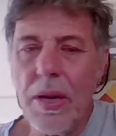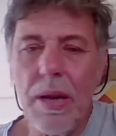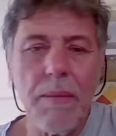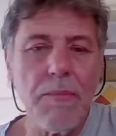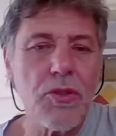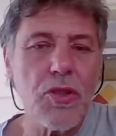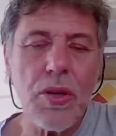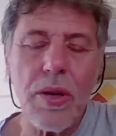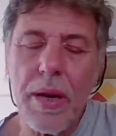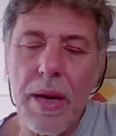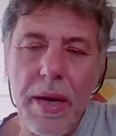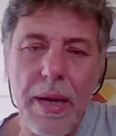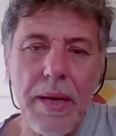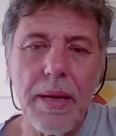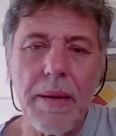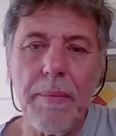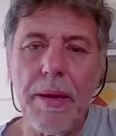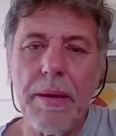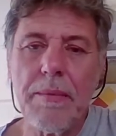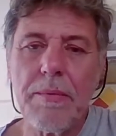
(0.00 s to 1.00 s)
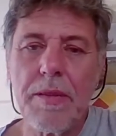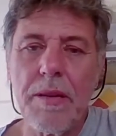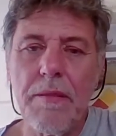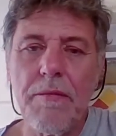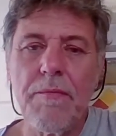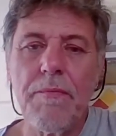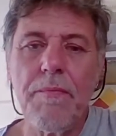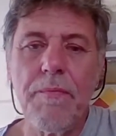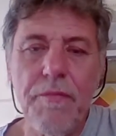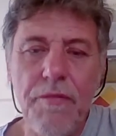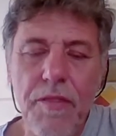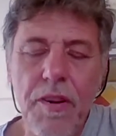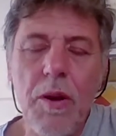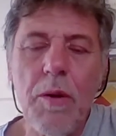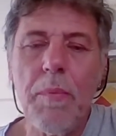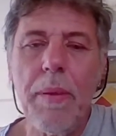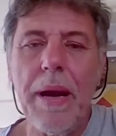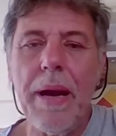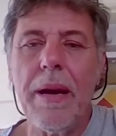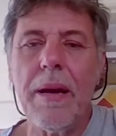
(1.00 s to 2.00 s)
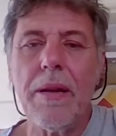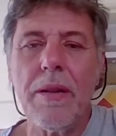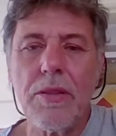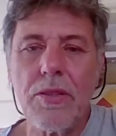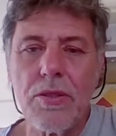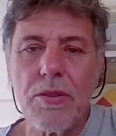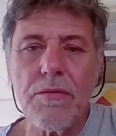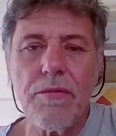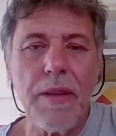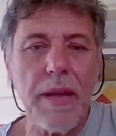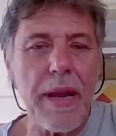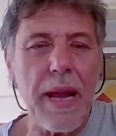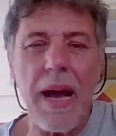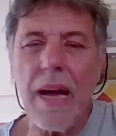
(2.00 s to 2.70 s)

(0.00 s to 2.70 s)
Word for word: I'm trying to make myself feel better and stuff like that.